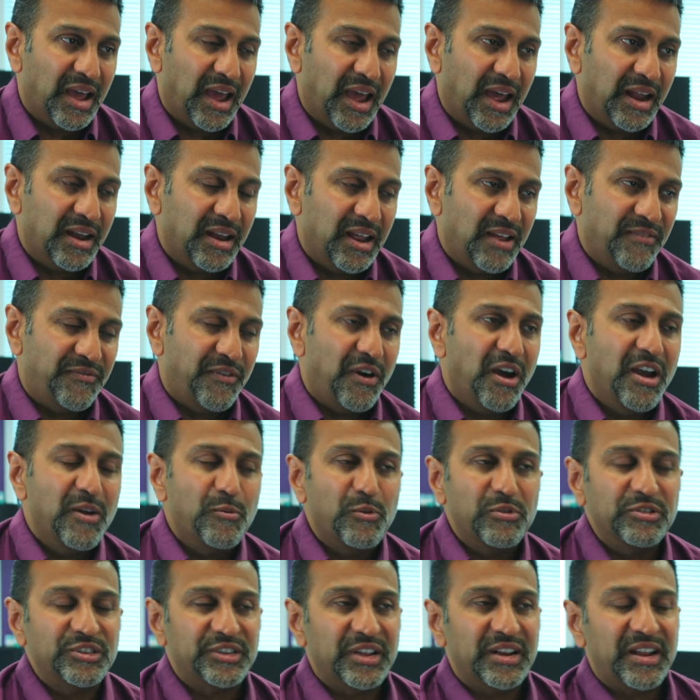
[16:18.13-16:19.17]
And if I
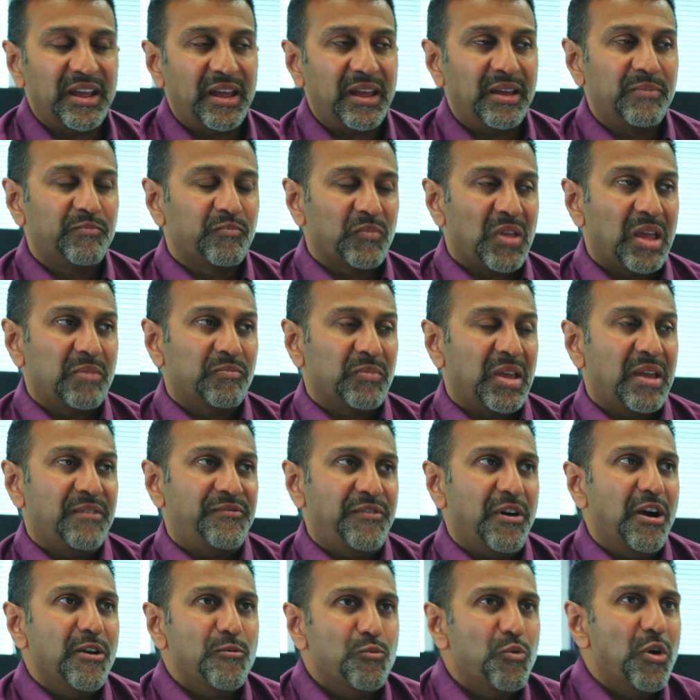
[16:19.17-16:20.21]

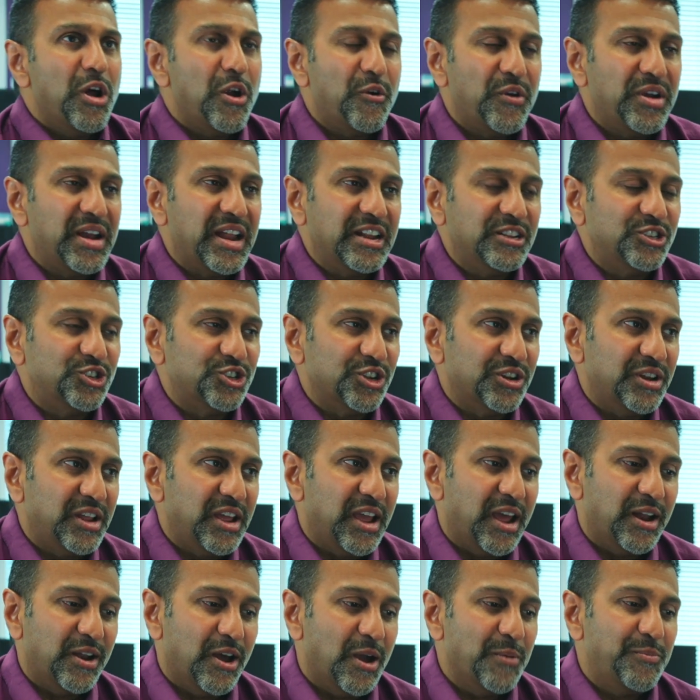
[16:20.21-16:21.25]
were an
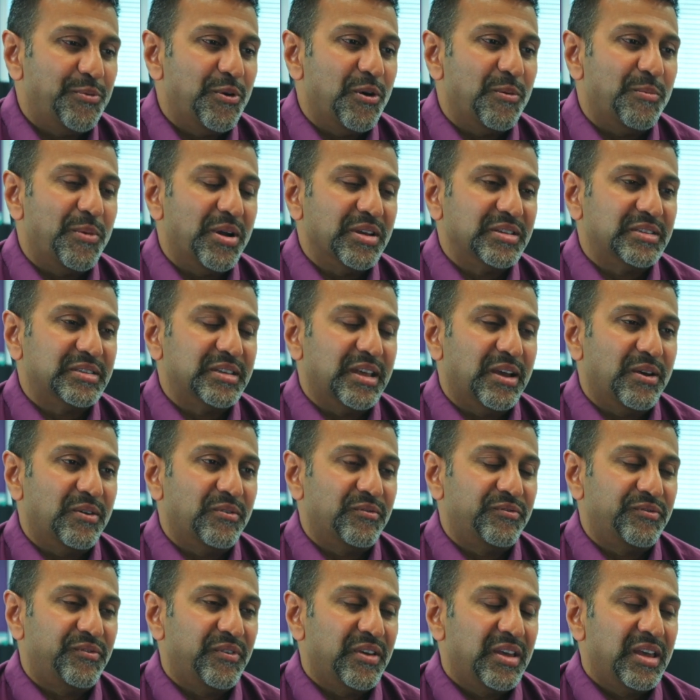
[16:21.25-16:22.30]
engineer and I put
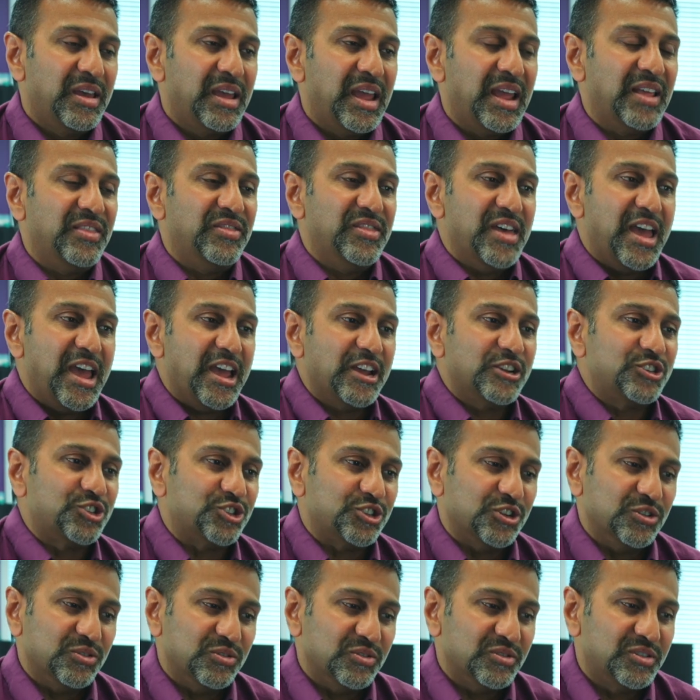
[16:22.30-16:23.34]
myself in their
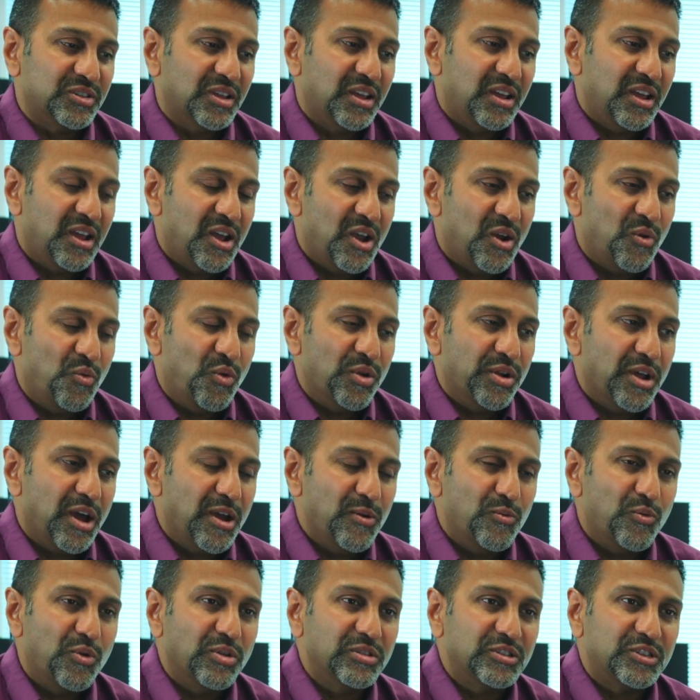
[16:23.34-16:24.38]
shoes, would I
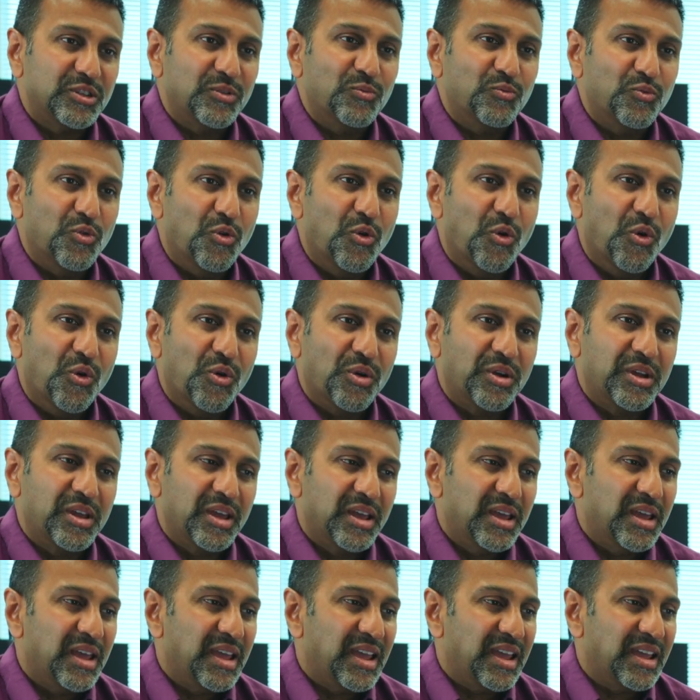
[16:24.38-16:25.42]
want to walk
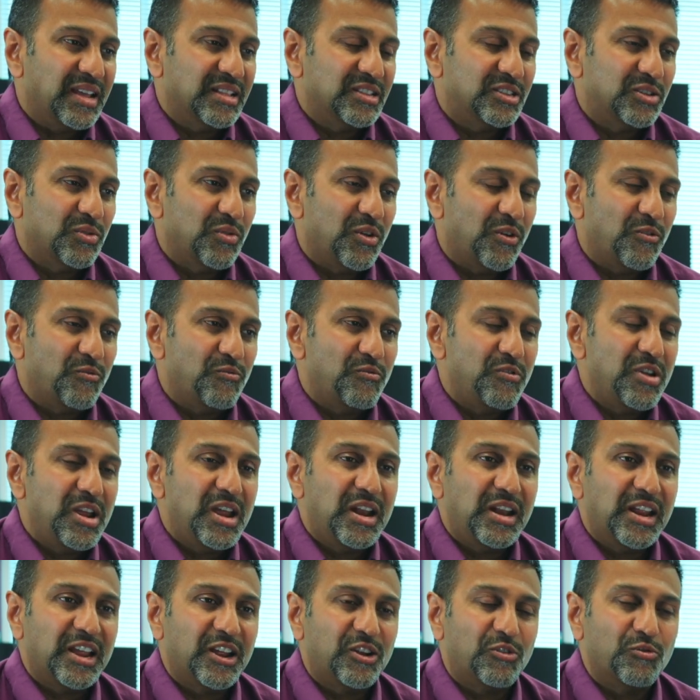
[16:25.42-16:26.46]
into a
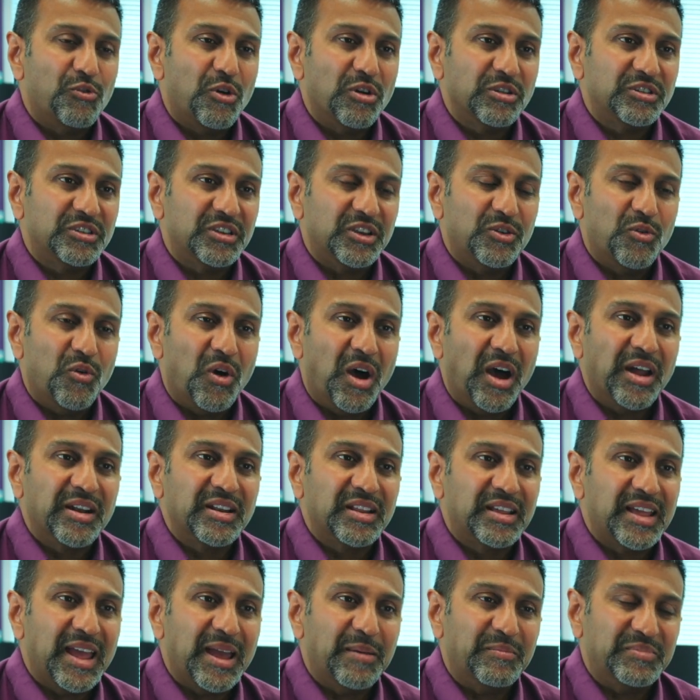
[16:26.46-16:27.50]
really grotty or
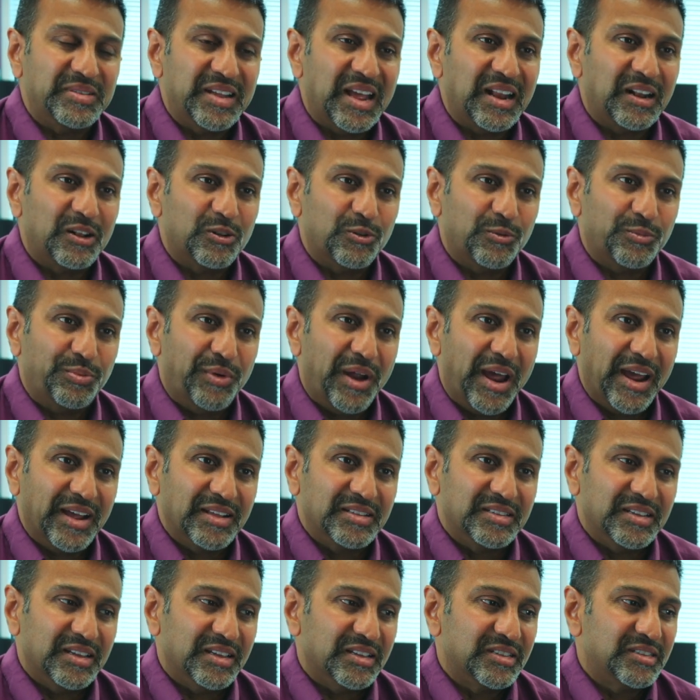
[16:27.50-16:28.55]
unkempt dental
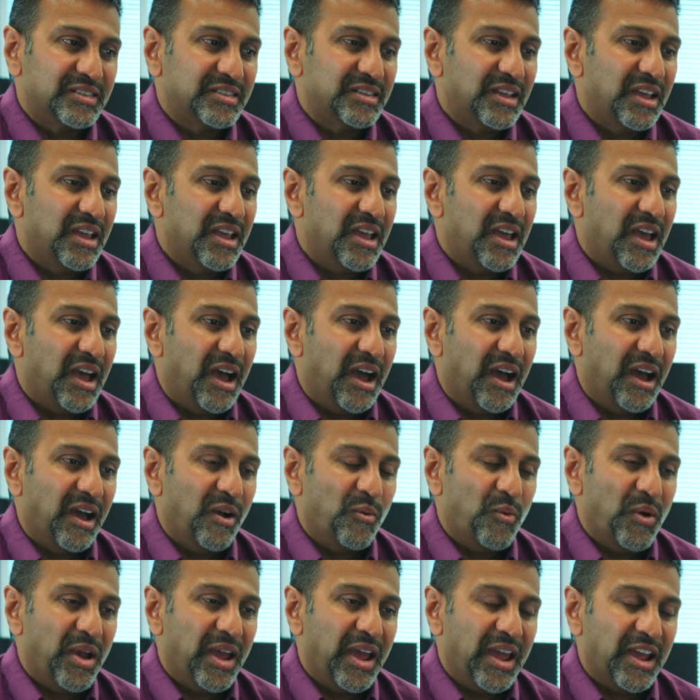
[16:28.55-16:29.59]
practice
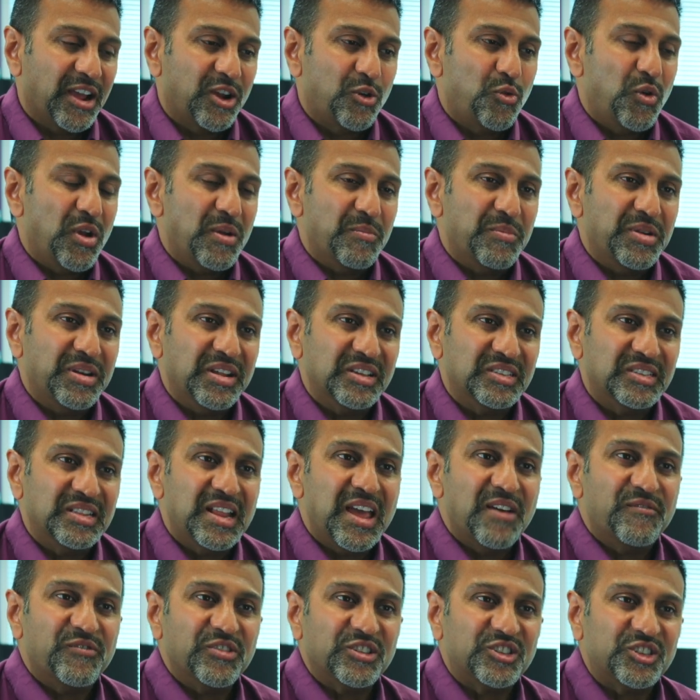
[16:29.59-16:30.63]
where equipment is
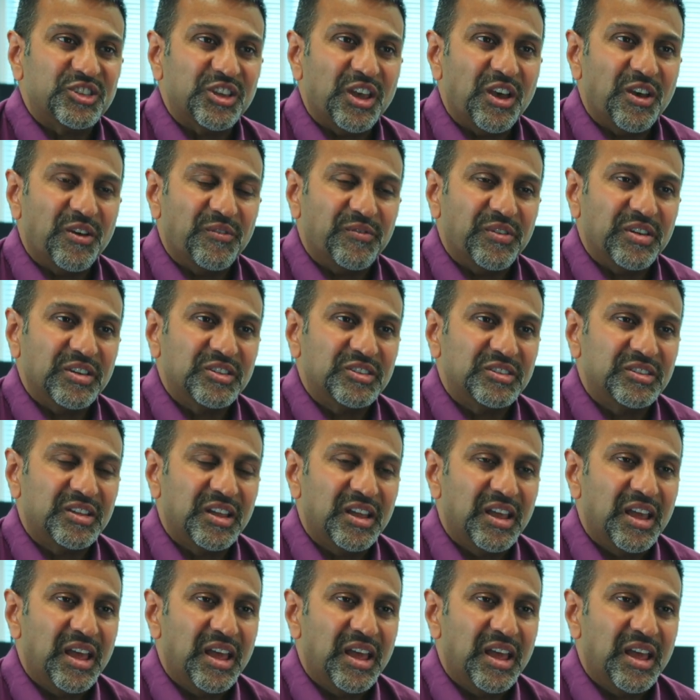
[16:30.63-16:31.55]
never serviced?